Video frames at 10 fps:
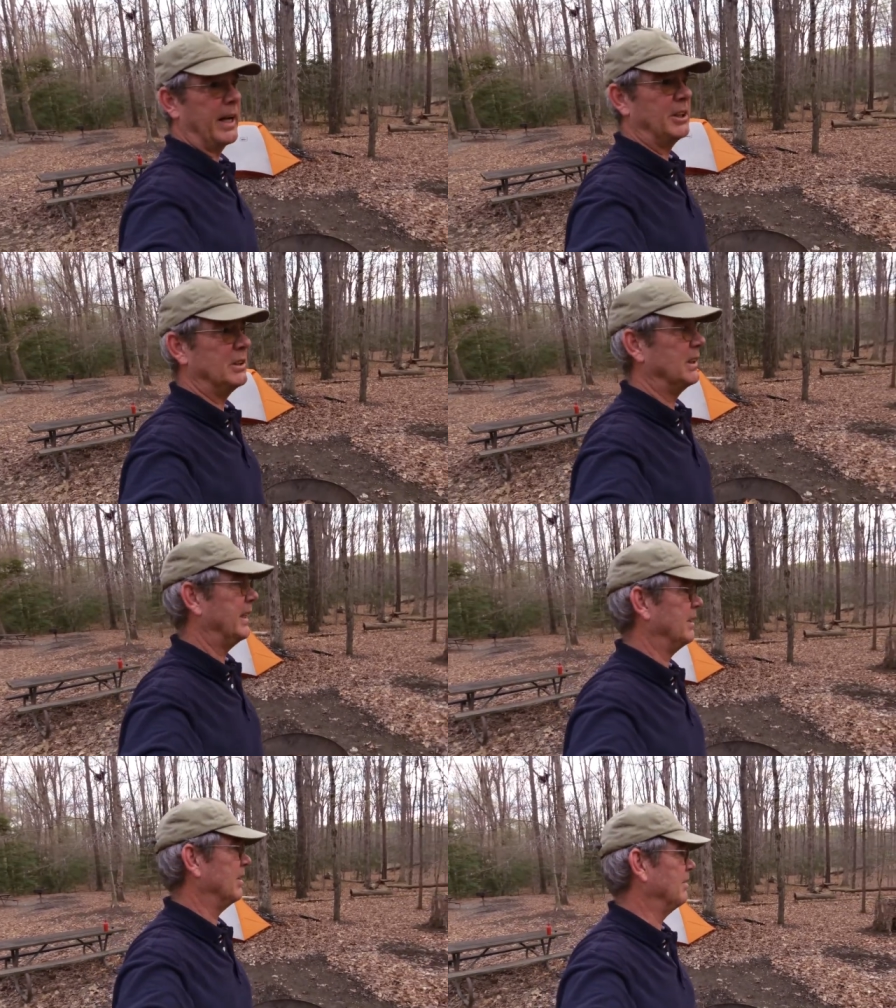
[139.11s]
catching the
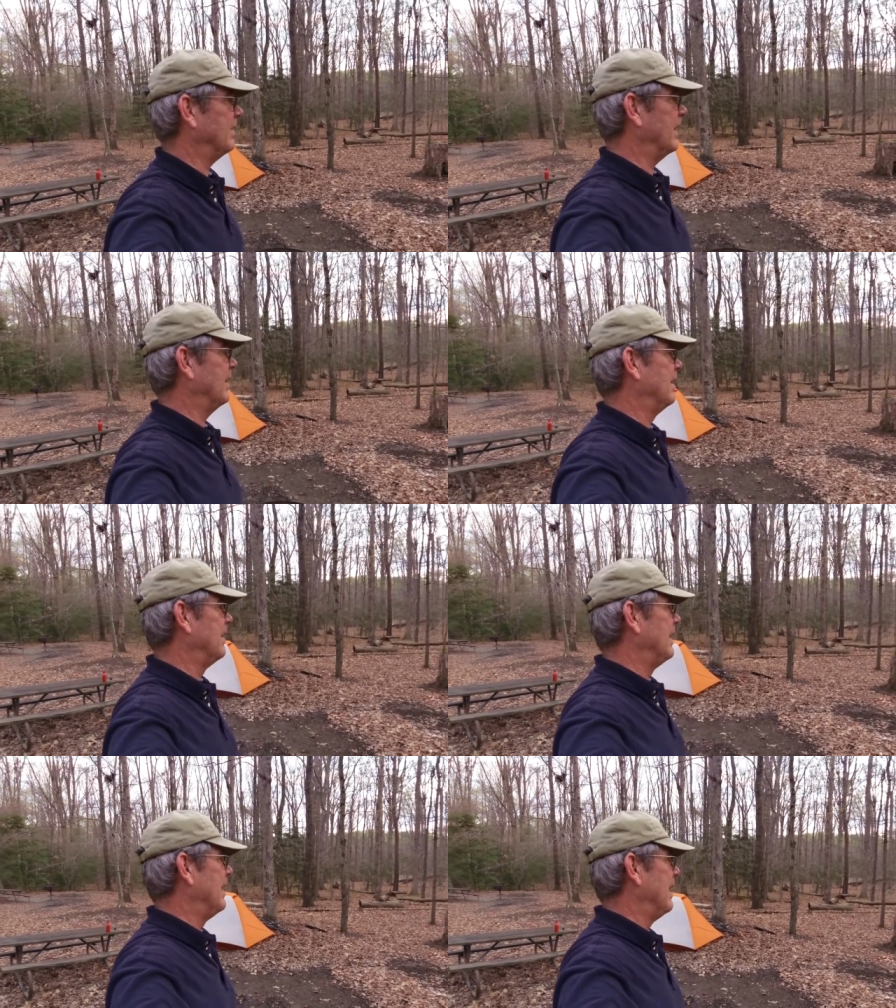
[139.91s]
tent on fire.
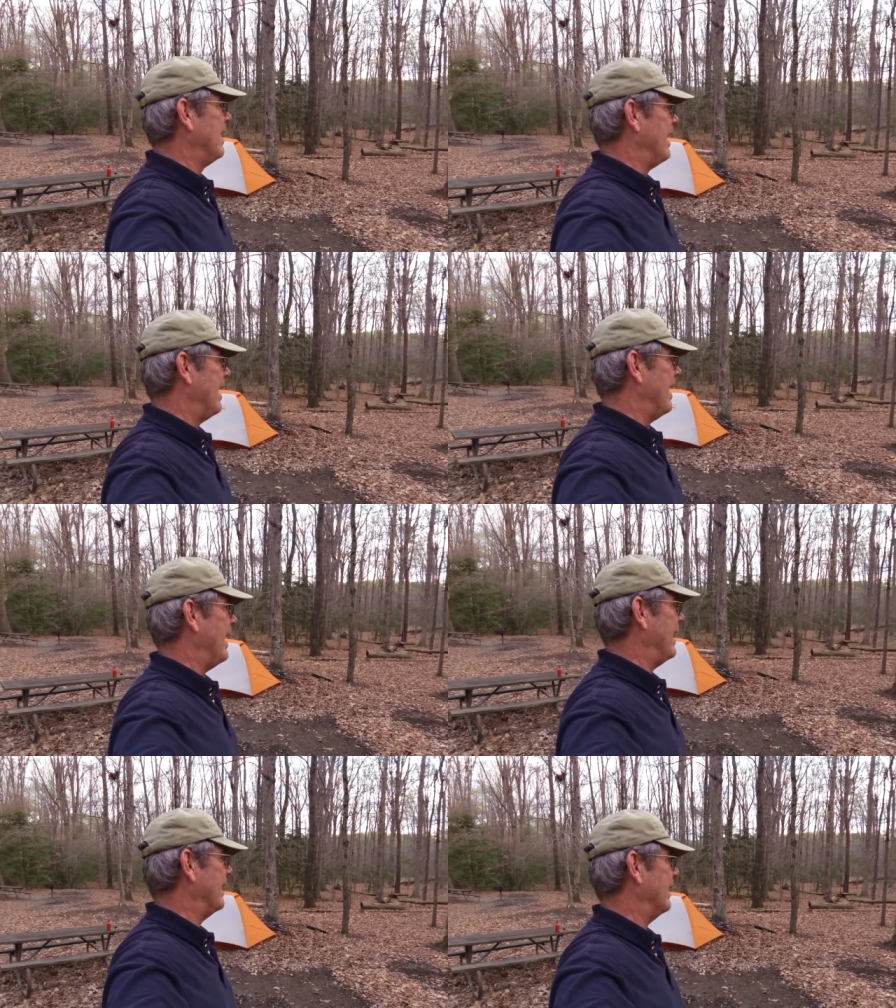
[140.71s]

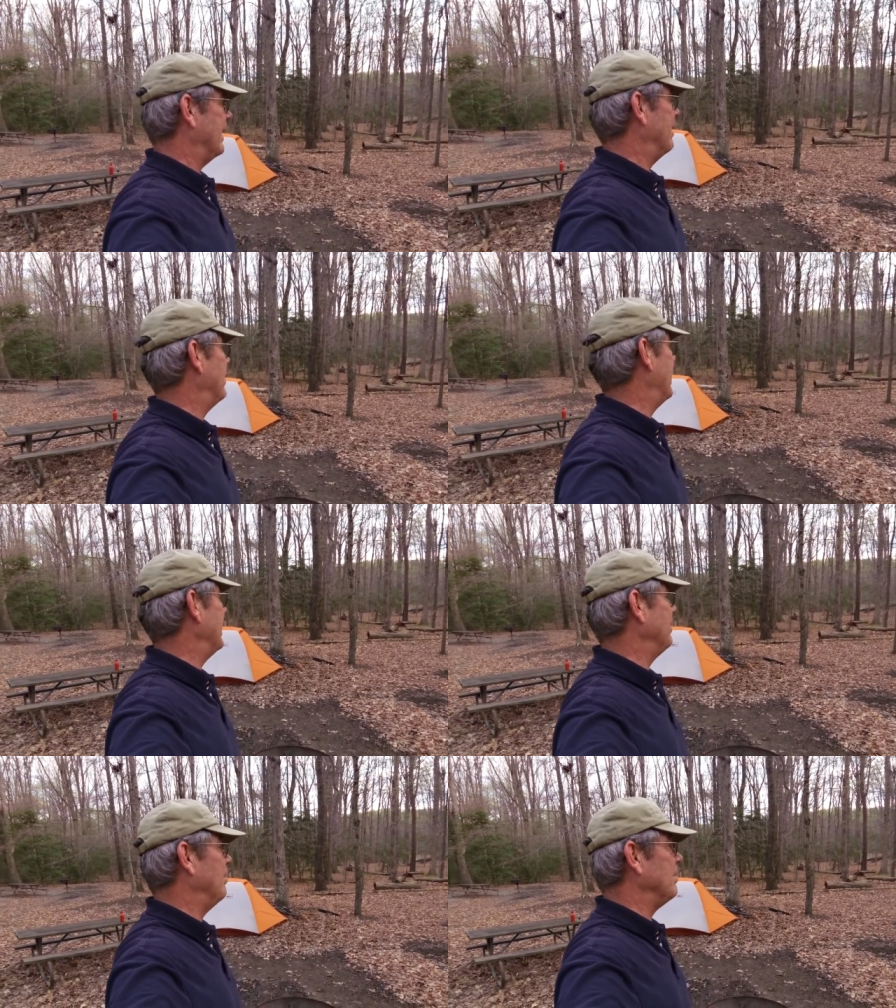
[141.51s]
And um,
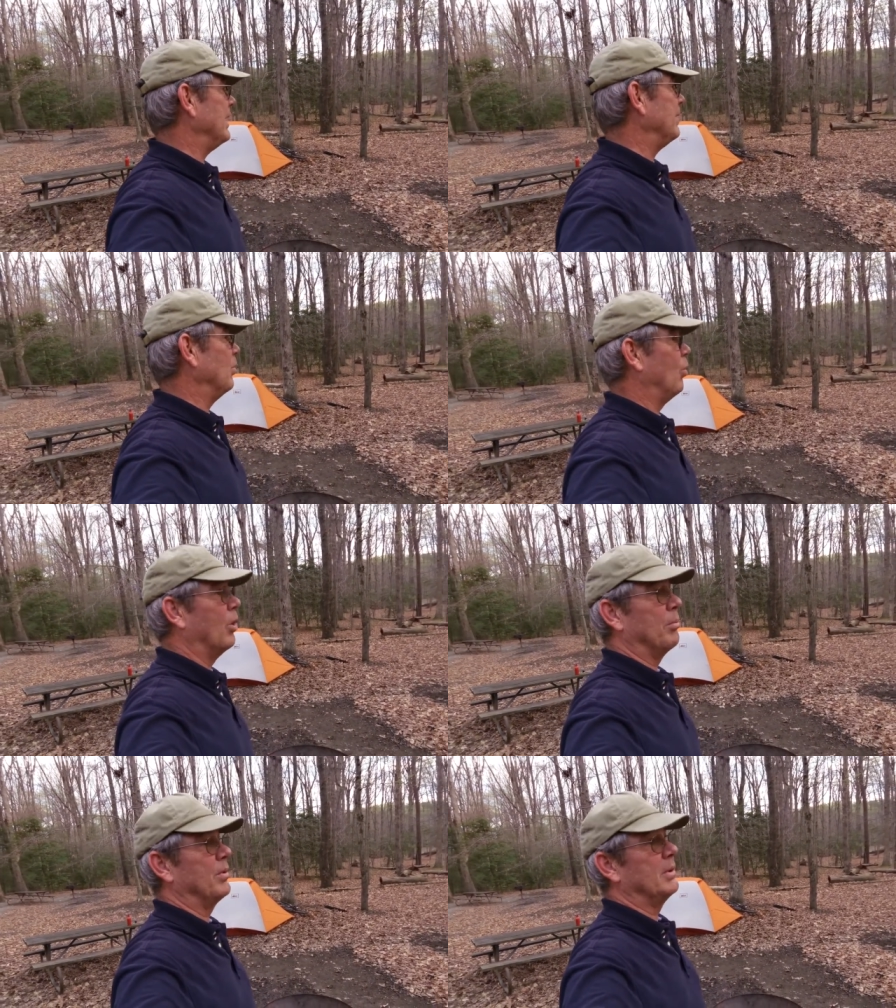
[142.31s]
I don't need the
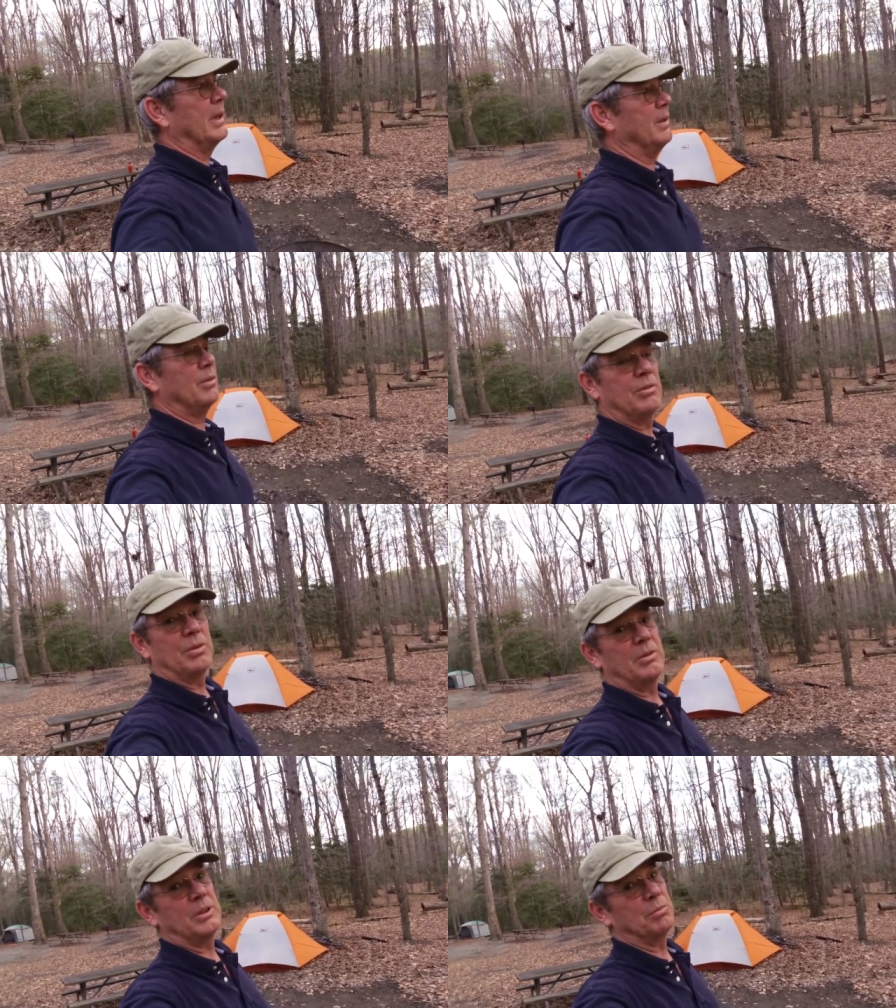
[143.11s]
warmth, to tell you the
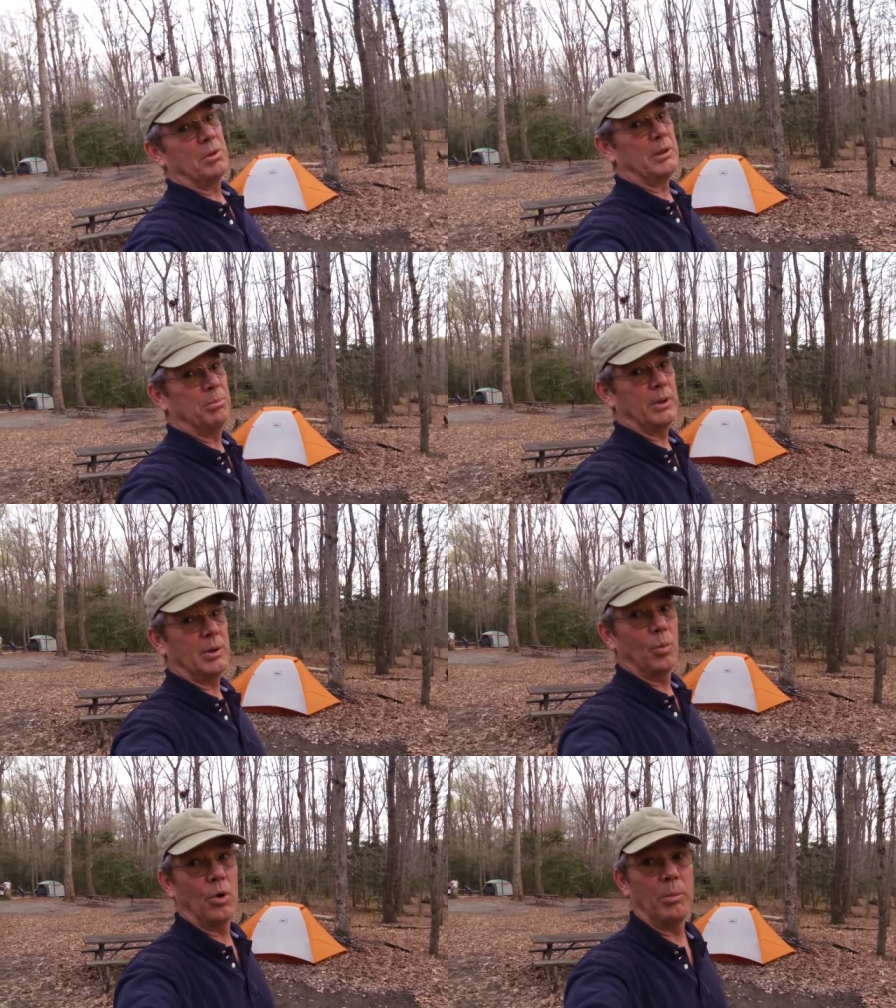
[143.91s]
truth. It's really pretty
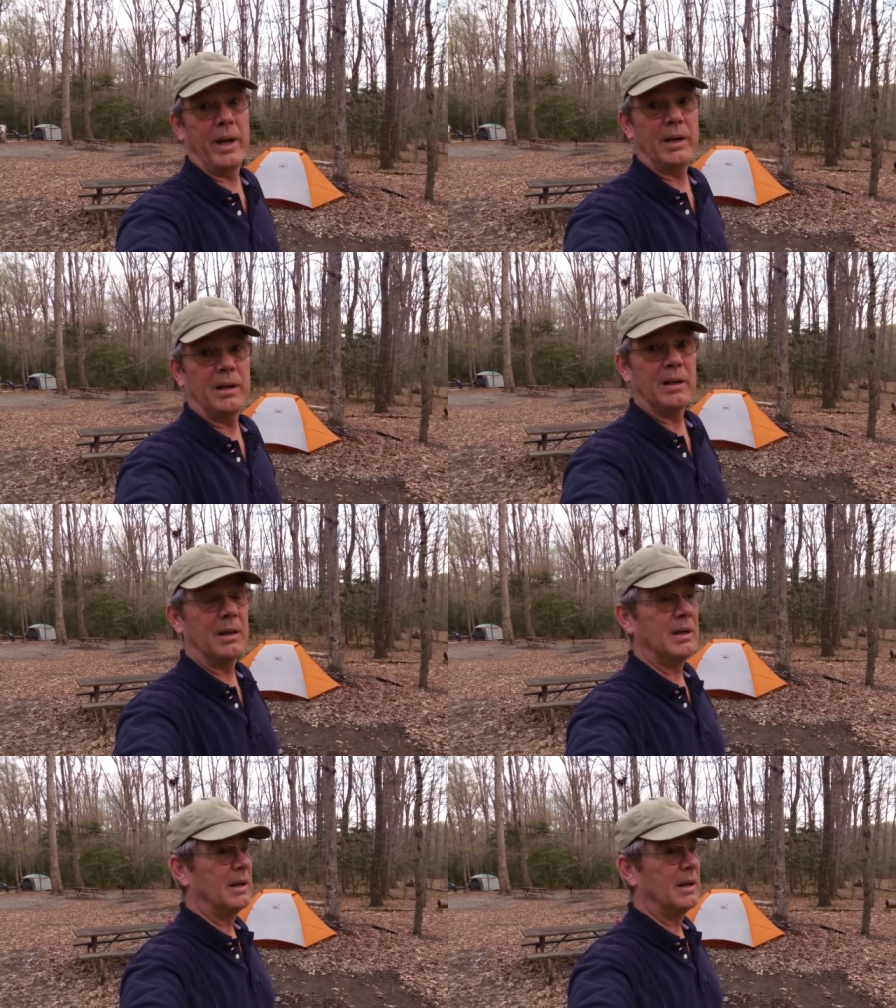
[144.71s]
warm out here.